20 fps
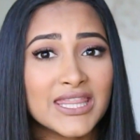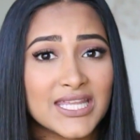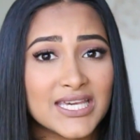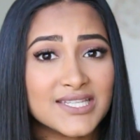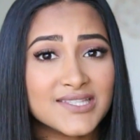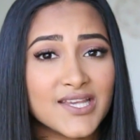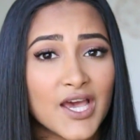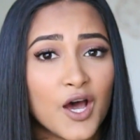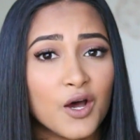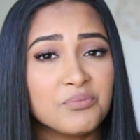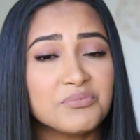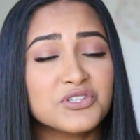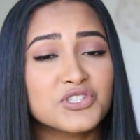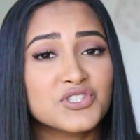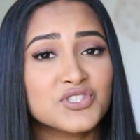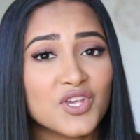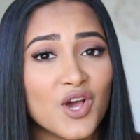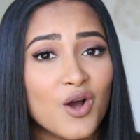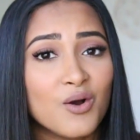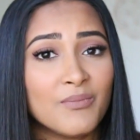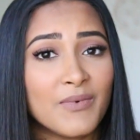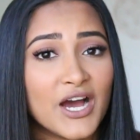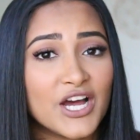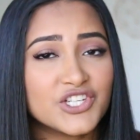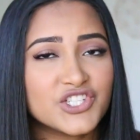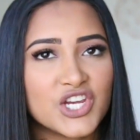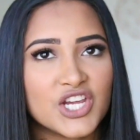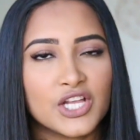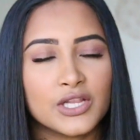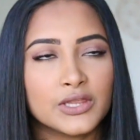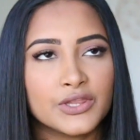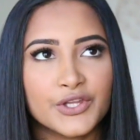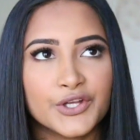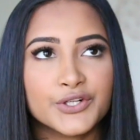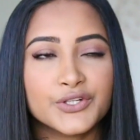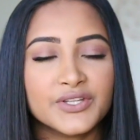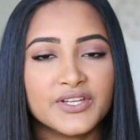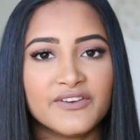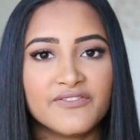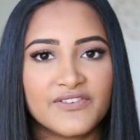this helps so much. It
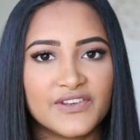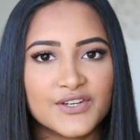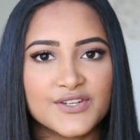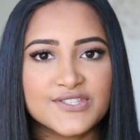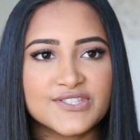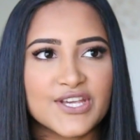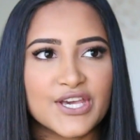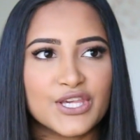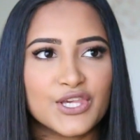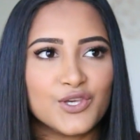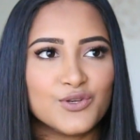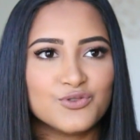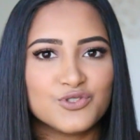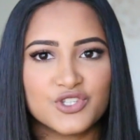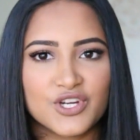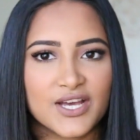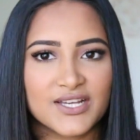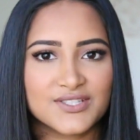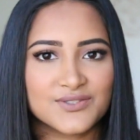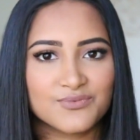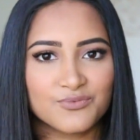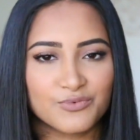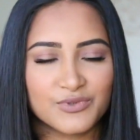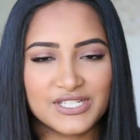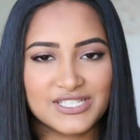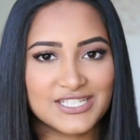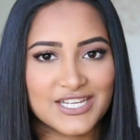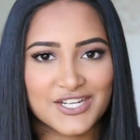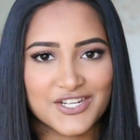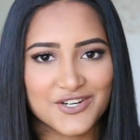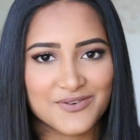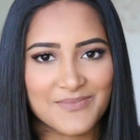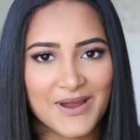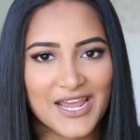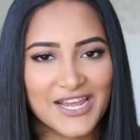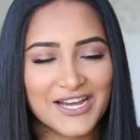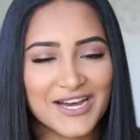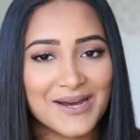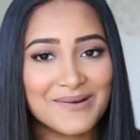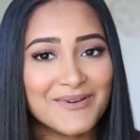literally feels like you just redid your
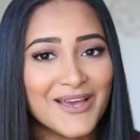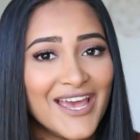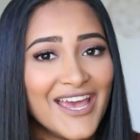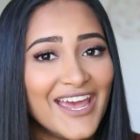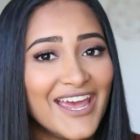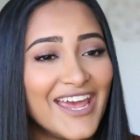makeup.